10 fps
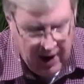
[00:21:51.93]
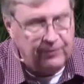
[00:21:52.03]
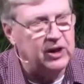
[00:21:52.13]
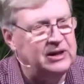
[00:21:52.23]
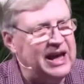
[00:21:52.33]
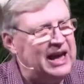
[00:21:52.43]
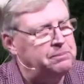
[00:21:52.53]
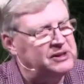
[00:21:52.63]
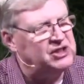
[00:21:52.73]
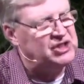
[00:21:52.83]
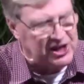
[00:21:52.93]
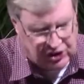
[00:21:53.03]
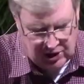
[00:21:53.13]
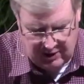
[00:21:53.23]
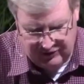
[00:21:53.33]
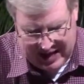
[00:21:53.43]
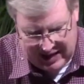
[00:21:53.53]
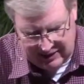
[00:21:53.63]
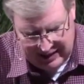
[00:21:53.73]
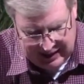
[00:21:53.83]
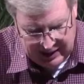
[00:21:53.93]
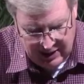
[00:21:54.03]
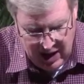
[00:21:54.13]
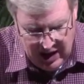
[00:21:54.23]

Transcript: to take possession of that land